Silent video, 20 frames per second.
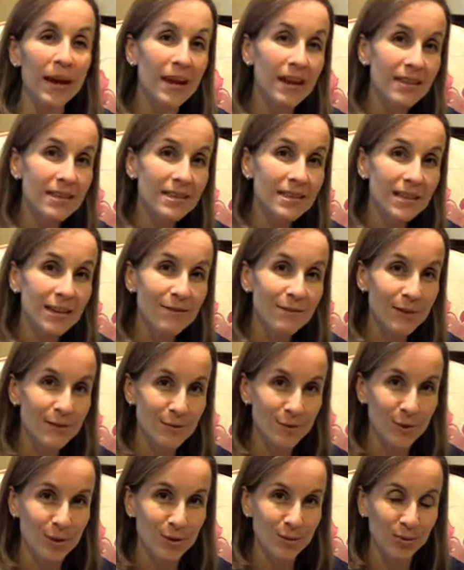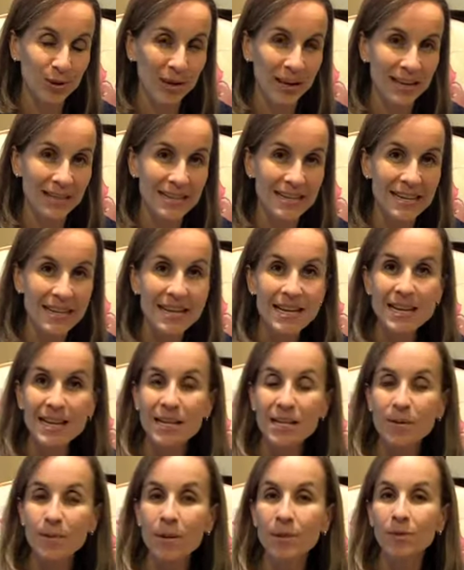and the Safety First brand,
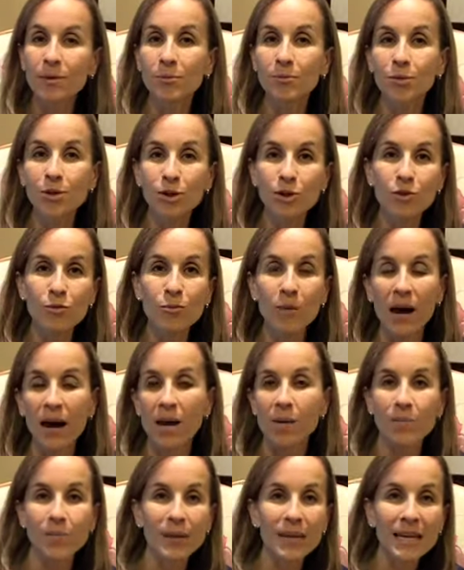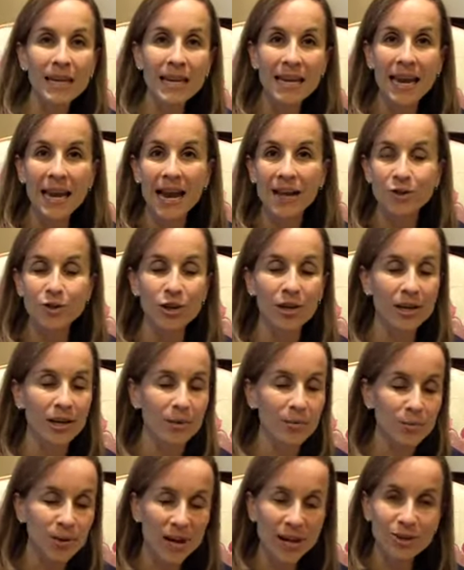to be able to bring you my pediatric
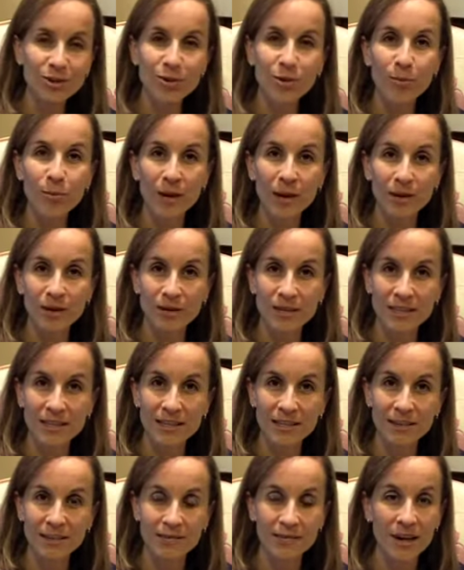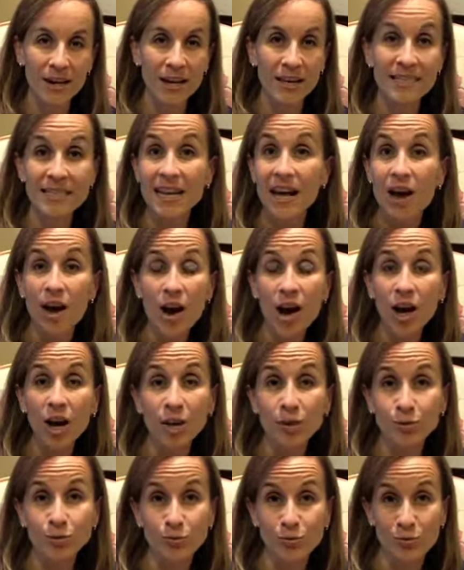and practical parenting advice
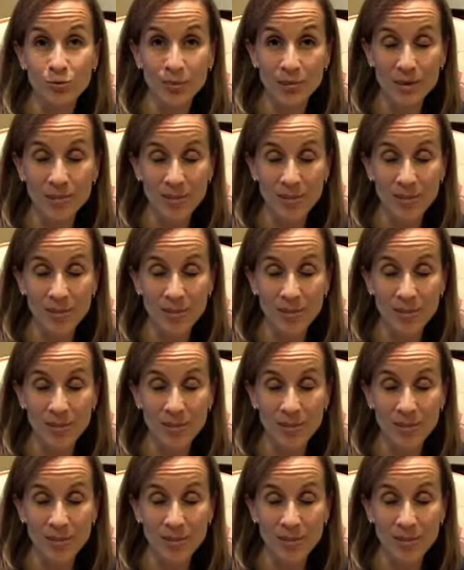on grooming